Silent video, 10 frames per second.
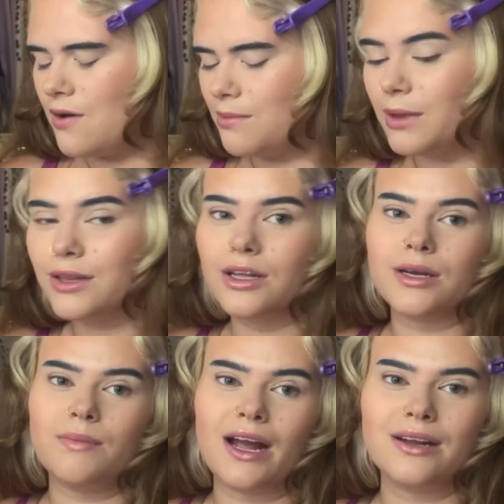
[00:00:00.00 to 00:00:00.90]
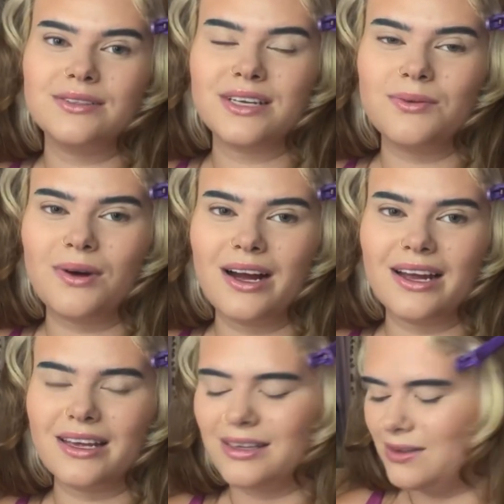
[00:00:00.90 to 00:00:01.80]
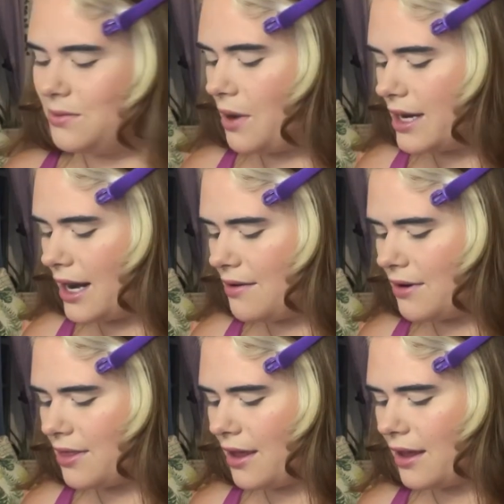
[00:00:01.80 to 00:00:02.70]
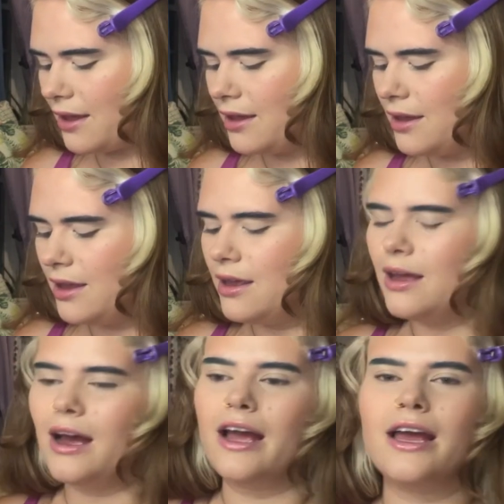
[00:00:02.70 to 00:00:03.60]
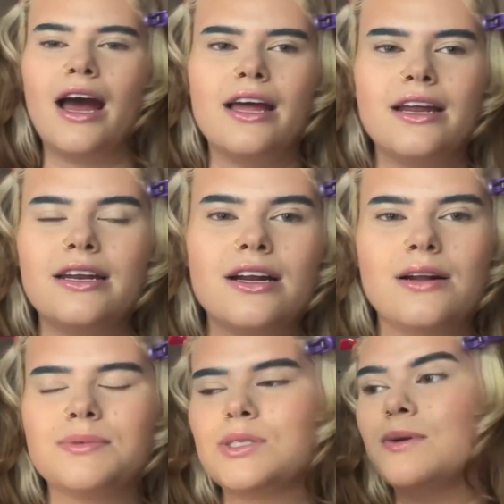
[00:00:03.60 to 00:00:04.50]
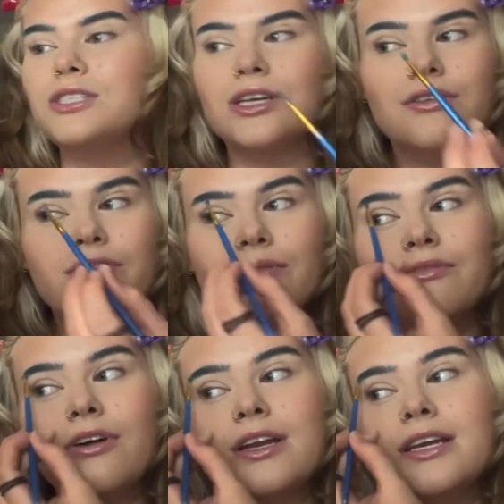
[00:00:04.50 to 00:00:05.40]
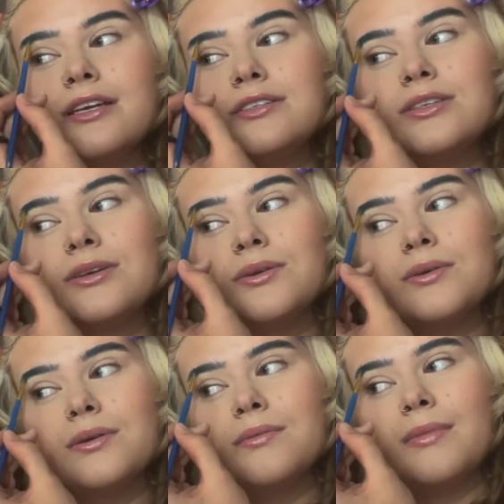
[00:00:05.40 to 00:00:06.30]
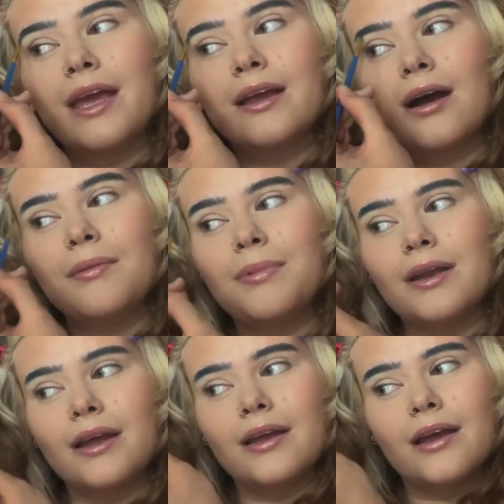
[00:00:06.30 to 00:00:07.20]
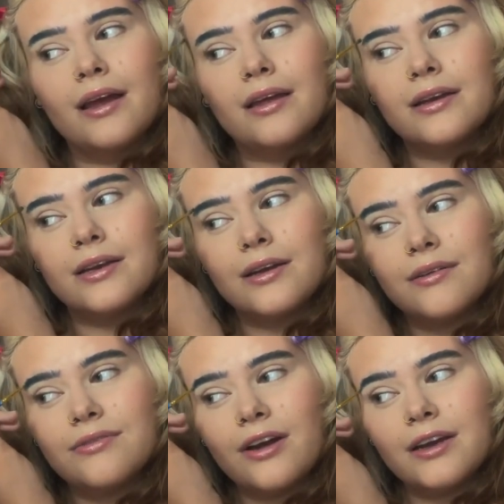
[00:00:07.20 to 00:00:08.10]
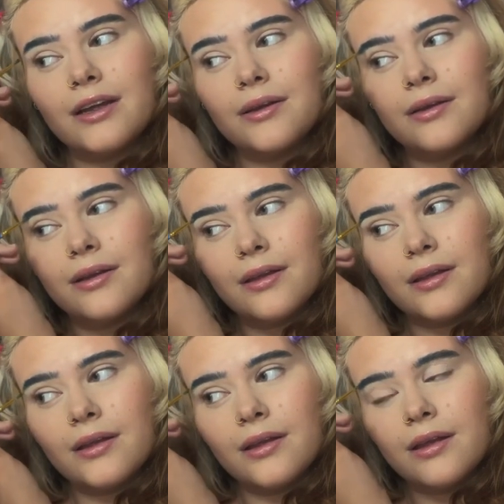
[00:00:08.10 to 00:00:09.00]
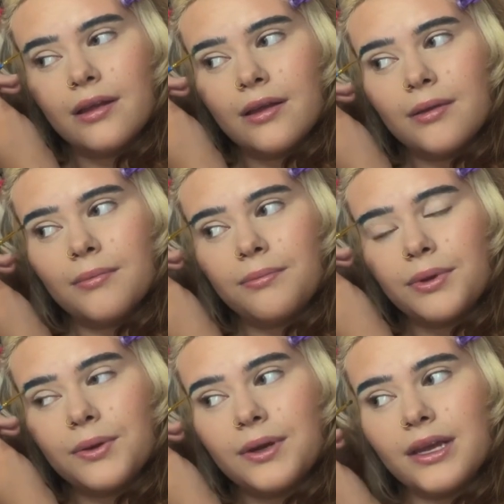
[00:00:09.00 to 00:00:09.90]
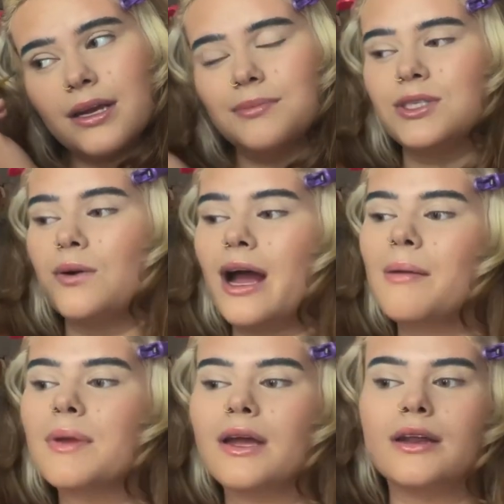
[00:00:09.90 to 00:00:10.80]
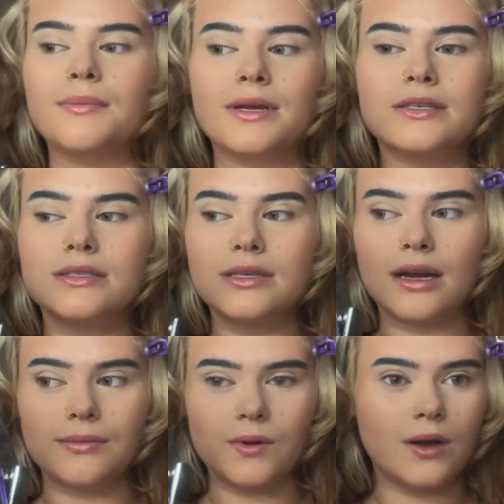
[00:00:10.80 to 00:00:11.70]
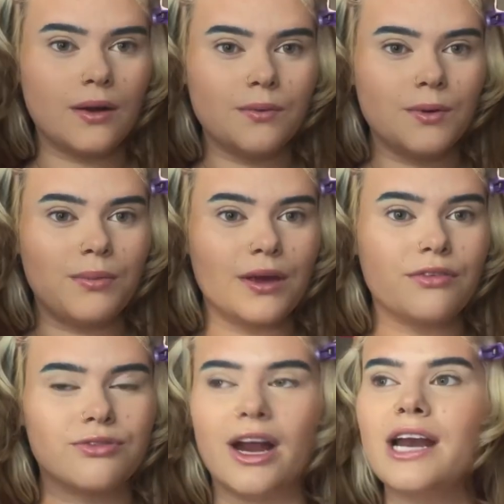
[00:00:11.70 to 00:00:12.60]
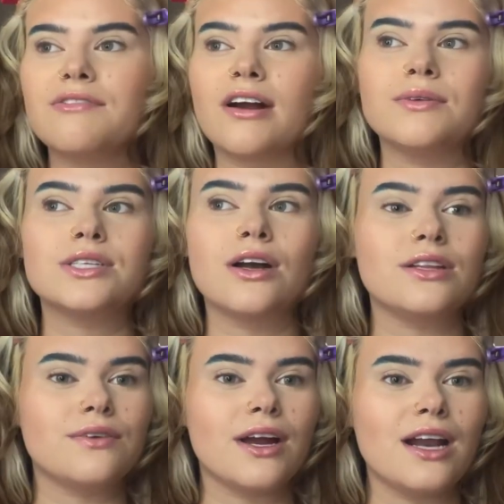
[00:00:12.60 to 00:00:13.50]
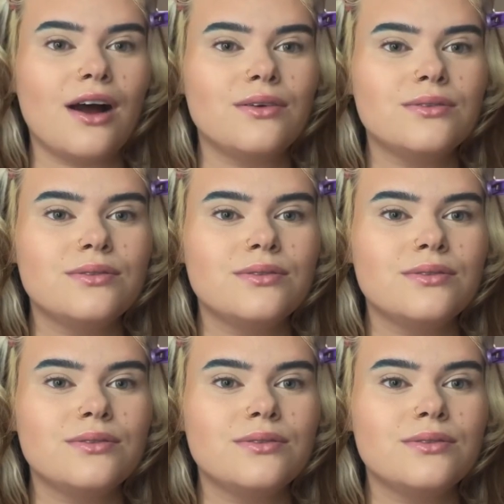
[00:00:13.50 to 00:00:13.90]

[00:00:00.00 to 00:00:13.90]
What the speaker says: I'm like looking back, I was like, why? Why did I ever think? I ended up switching from funny to makeup, and I ended up finding beauty, and I'm so happy I did, because I would be afraid if I was ugly right now.